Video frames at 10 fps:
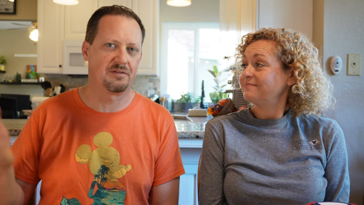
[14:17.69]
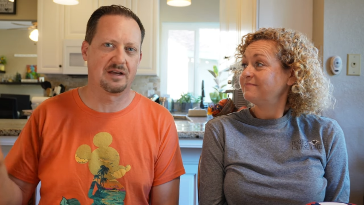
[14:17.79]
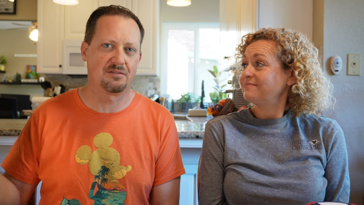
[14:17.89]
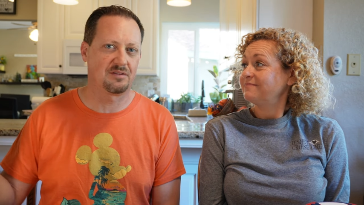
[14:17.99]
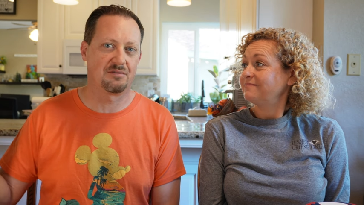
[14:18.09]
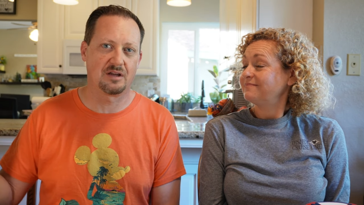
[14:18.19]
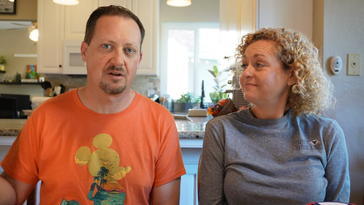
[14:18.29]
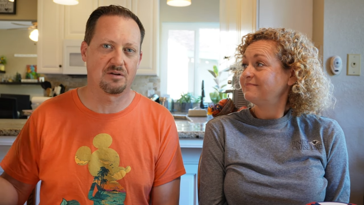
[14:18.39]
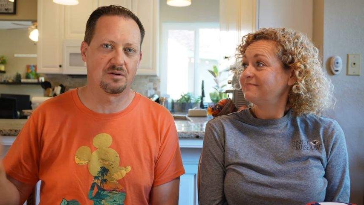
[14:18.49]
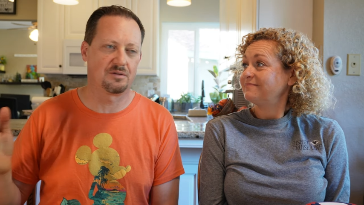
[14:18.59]
Speaker 1: five, seven night
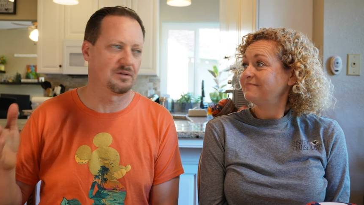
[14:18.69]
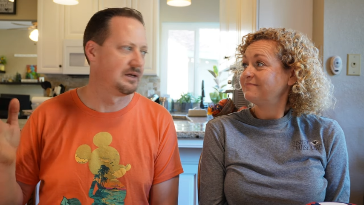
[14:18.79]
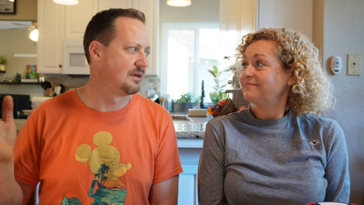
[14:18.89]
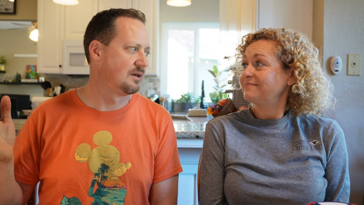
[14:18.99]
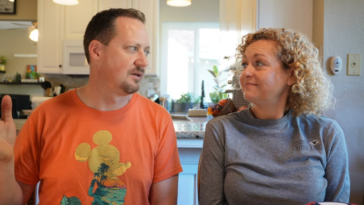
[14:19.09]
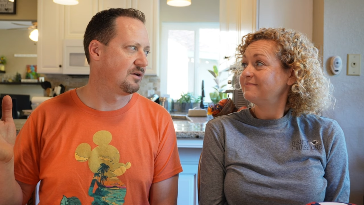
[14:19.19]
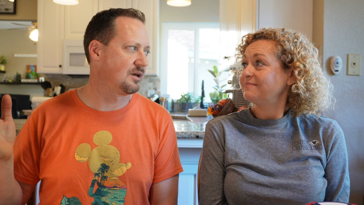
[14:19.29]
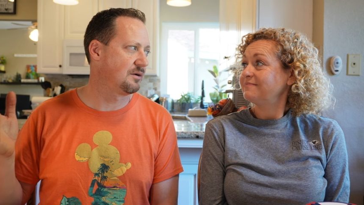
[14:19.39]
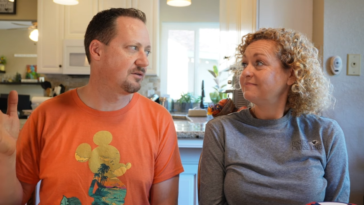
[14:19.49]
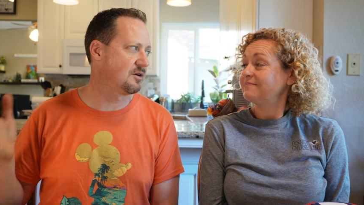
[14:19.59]
cruise, you can
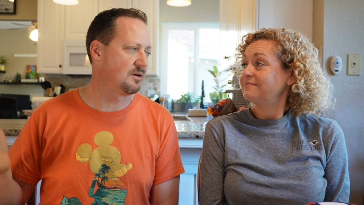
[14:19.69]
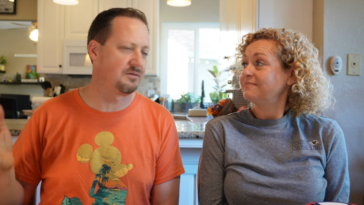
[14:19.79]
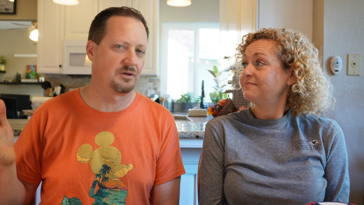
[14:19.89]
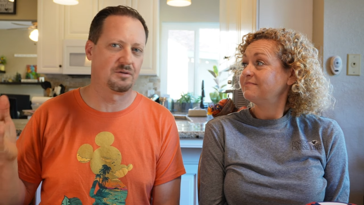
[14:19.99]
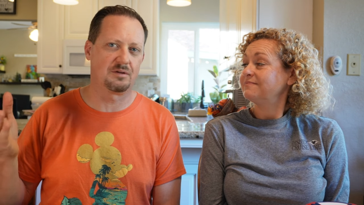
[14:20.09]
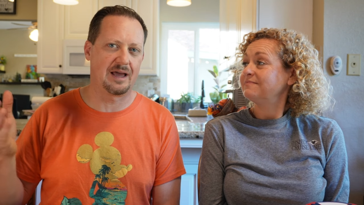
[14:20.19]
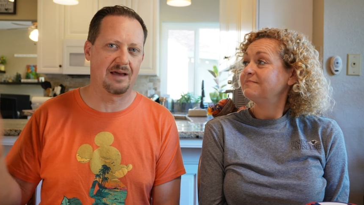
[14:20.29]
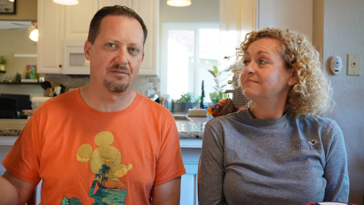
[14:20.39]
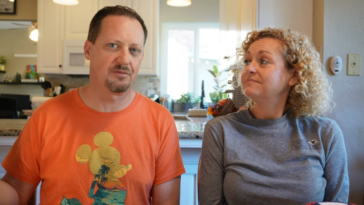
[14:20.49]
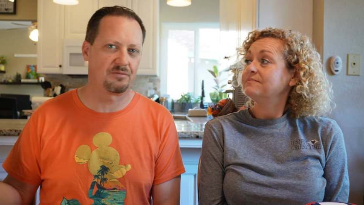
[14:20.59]
always go, if you
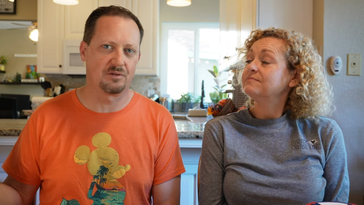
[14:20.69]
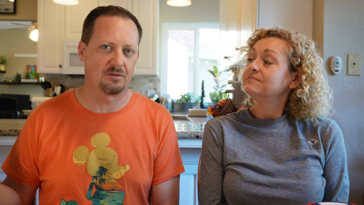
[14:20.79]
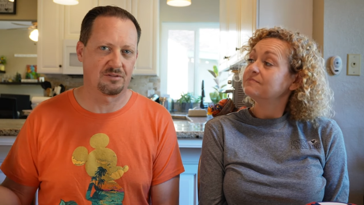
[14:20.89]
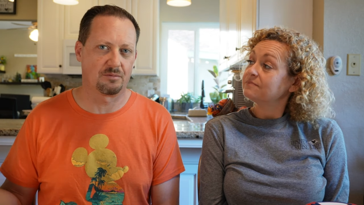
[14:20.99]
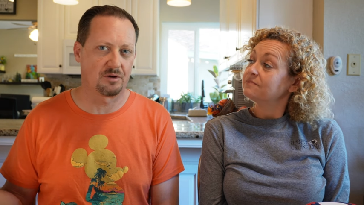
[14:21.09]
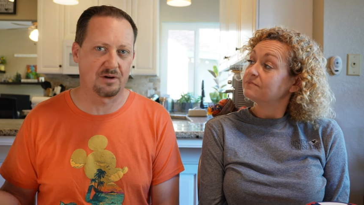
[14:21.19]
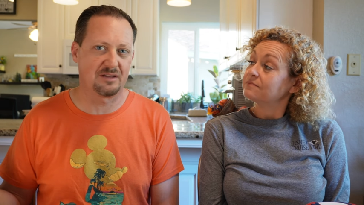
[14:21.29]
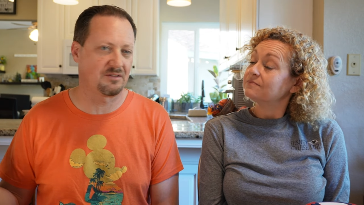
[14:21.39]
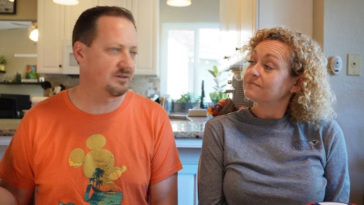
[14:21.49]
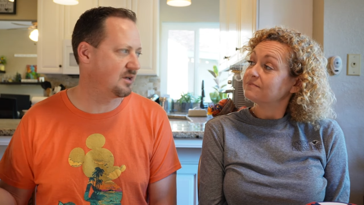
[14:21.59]
have a, some
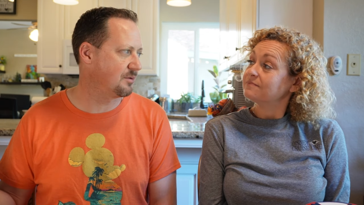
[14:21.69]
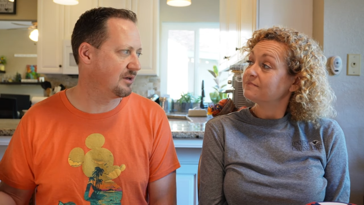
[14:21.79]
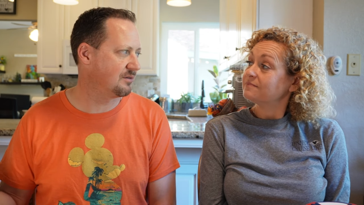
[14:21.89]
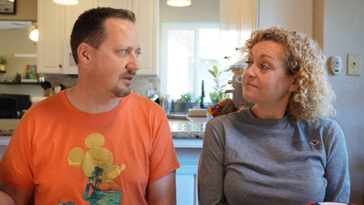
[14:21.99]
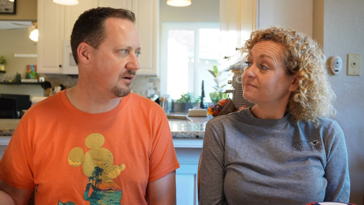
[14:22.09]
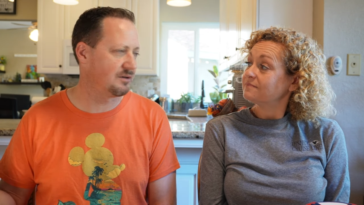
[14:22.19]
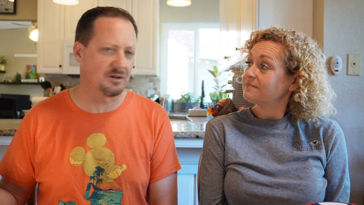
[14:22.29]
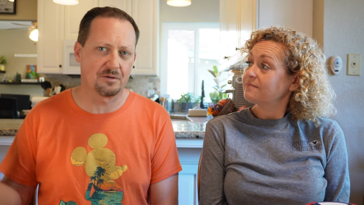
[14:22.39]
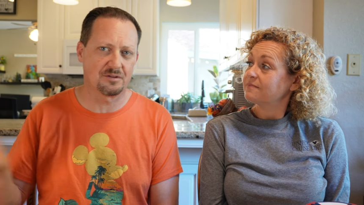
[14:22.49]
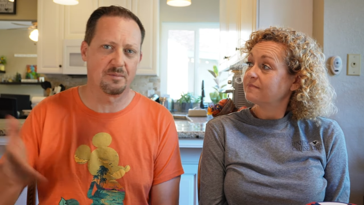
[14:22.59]
regrets a couple days later, you can
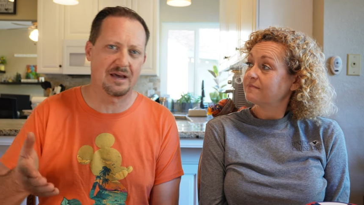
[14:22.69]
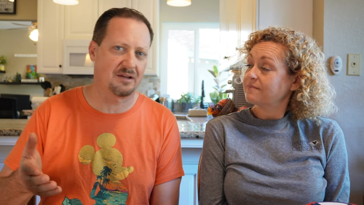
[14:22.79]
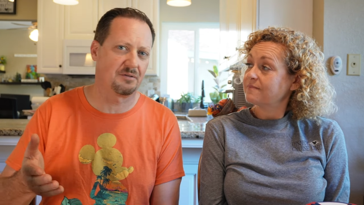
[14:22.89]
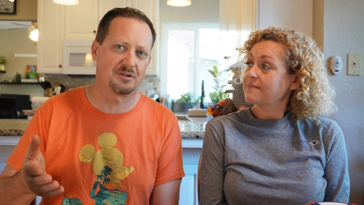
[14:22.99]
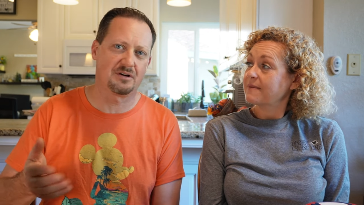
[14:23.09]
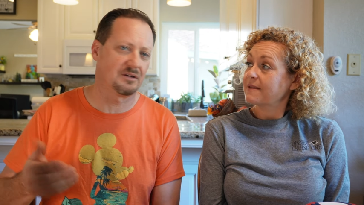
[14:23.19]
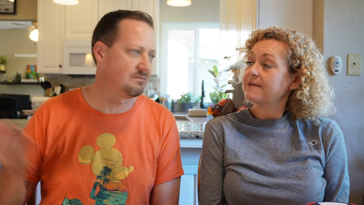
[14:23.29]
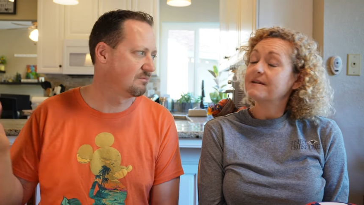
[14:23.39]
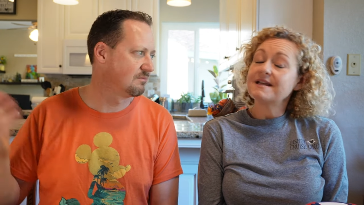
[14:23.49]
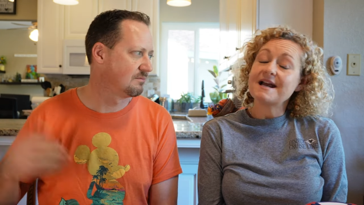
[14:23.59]
always go back and return it.
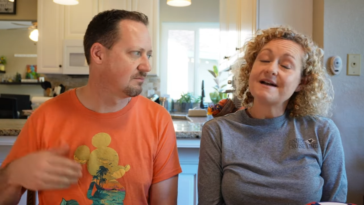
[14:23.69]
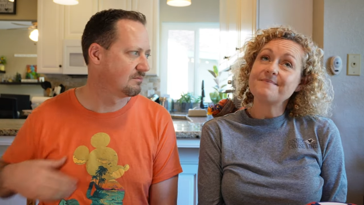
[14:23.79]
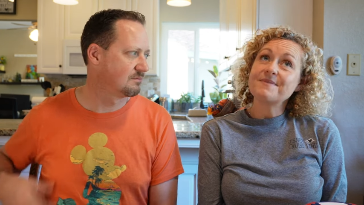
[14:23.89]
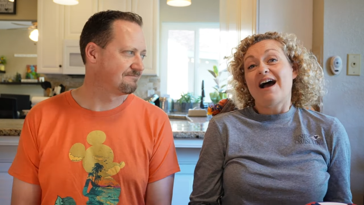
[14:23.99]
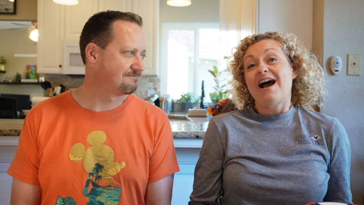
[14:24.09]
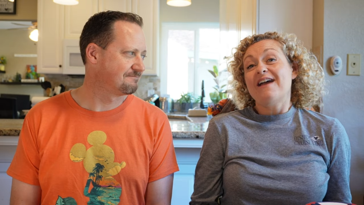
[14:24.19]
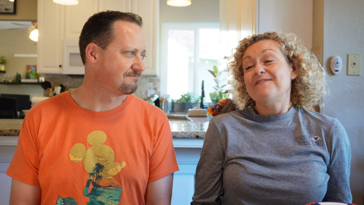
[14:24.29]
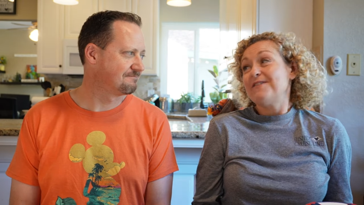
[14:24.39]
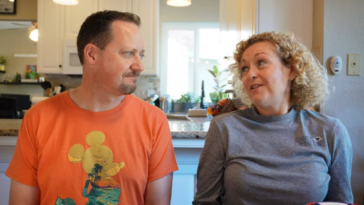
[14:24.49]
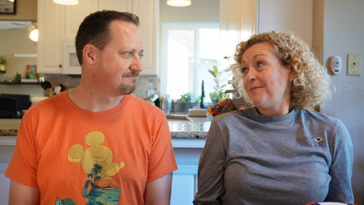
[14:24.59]
Speaker 2: Yeah. I
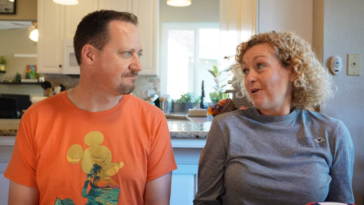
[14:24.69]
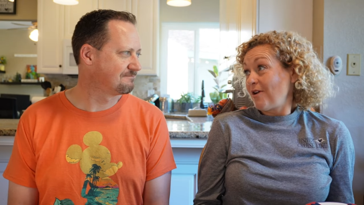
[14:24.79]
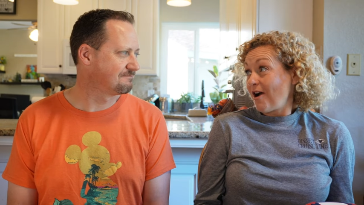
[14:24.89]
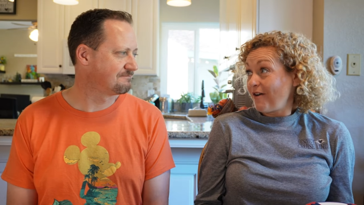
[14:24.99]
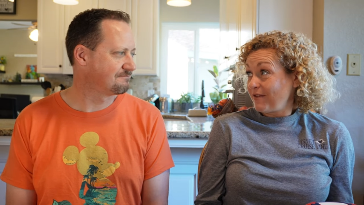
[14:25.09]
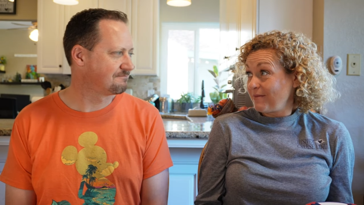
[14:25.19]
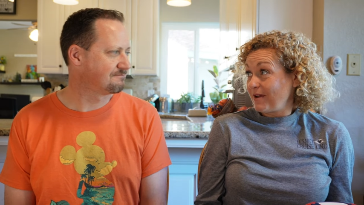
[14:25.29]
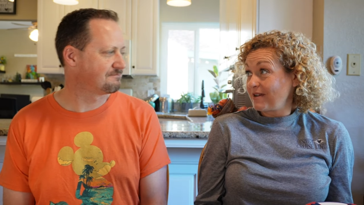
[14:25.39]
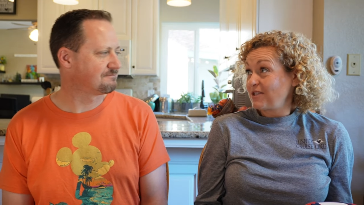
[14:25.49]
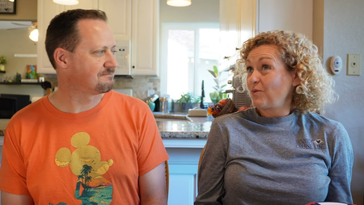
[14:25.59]
feel about coffee
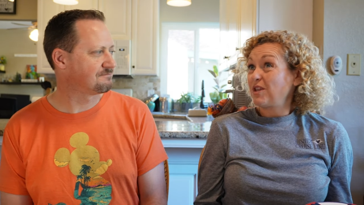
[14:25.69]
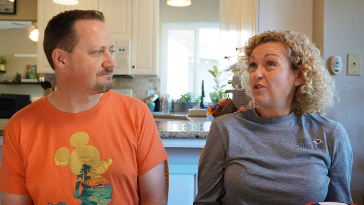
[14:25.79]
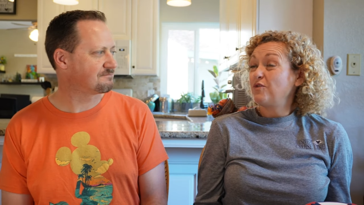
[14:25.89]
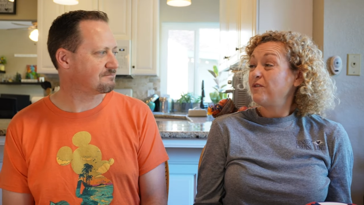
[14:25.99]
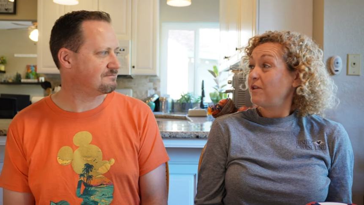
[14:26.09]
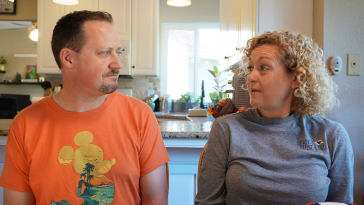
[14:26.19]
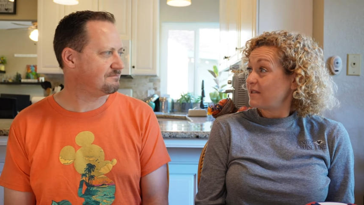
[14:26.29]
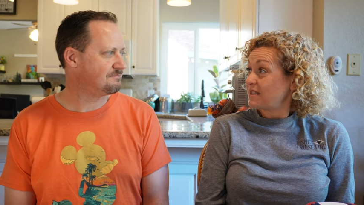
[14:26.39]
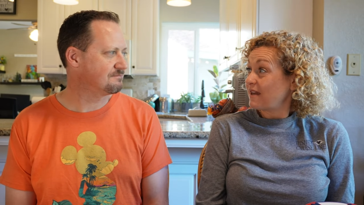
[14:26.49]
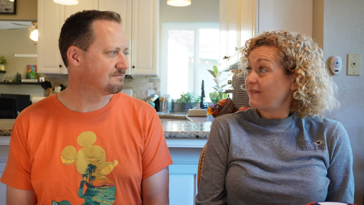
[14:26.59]
mugs the way you feel about
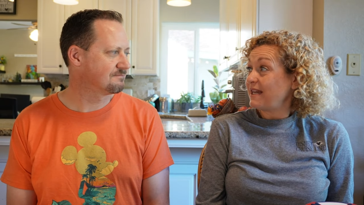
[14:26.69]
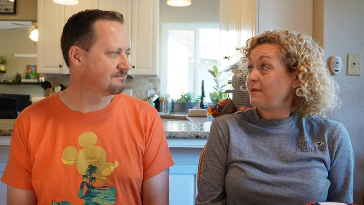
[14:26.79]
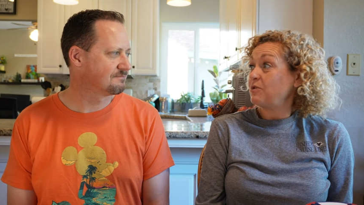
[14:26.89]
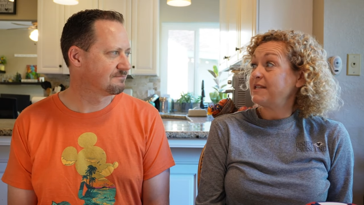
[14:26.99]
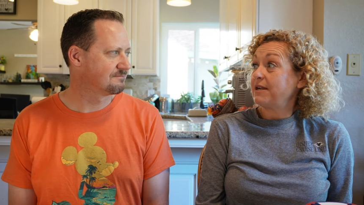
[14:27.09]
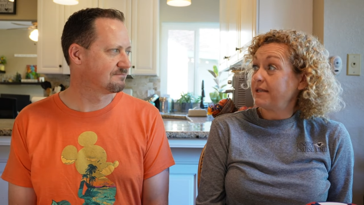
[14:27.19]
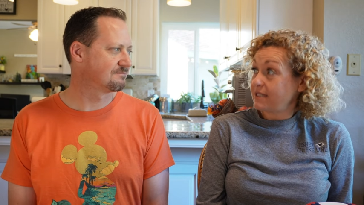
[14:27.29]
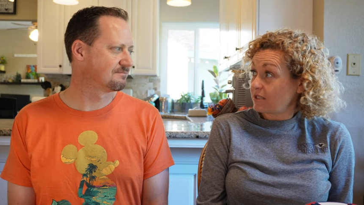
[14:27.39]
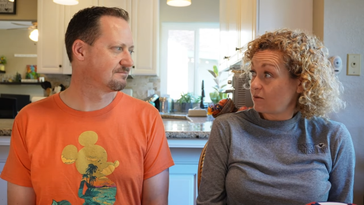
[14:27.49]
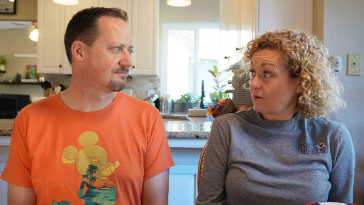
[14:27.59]
stuffed animals in
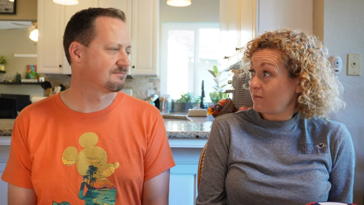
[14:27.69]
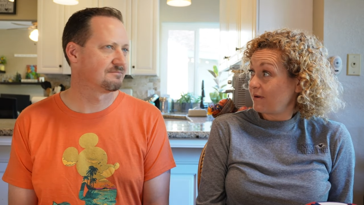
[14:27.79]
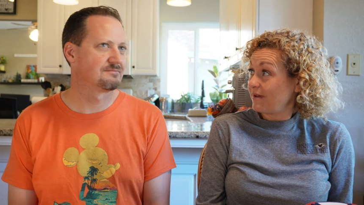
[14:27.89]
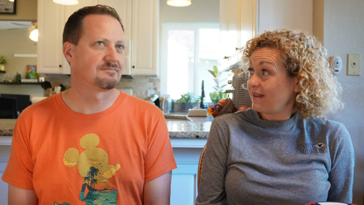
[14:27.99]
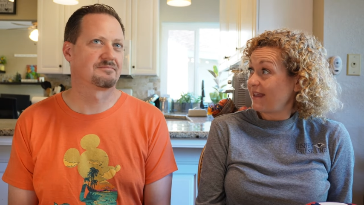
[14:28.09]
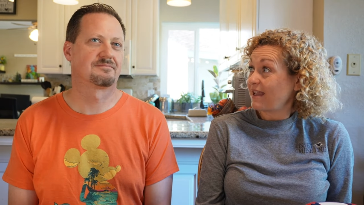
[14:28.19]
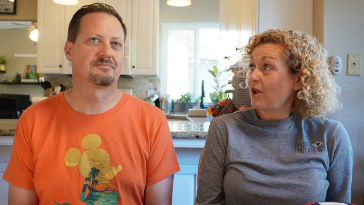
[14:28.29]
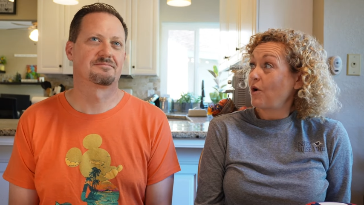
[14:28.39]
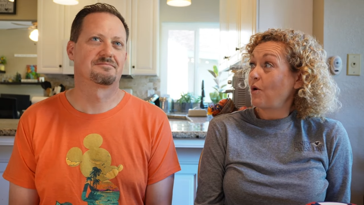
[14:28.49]
Alyssa's room. Like,